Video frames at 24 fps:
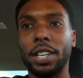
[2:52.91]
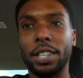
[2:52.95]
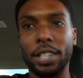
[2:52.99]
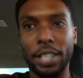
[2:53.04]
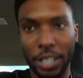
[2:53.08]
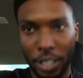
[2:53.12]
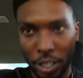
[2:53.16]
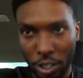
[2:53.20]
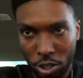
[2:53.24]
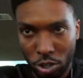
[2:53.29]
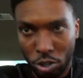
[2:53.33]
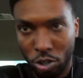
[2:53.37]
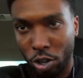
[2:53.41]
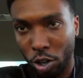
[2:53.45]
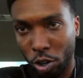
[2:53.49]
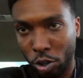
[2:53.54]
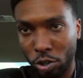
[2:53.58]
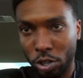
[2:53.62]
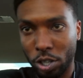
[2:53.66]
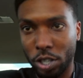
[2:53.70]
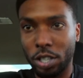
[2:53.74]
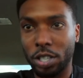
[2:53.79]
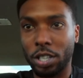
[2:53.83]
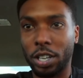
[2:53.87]
then he just
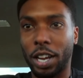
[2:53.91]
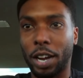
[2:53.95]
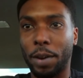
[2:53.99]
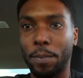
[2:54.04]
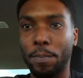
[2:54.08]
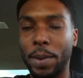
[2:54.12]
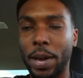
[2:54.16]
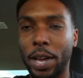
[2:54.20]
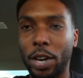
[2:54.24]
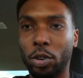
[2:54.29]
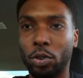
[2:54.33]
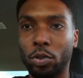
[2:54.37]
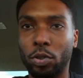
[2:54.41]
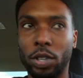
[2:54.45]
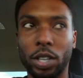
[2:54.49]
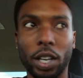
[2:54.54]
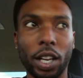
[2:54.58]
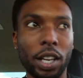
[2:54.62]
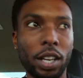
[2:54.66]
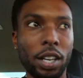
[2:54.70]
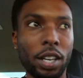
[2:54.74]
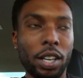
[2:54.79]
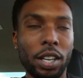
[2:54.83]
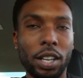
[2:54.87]
goes into like metal and
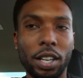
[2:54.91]
like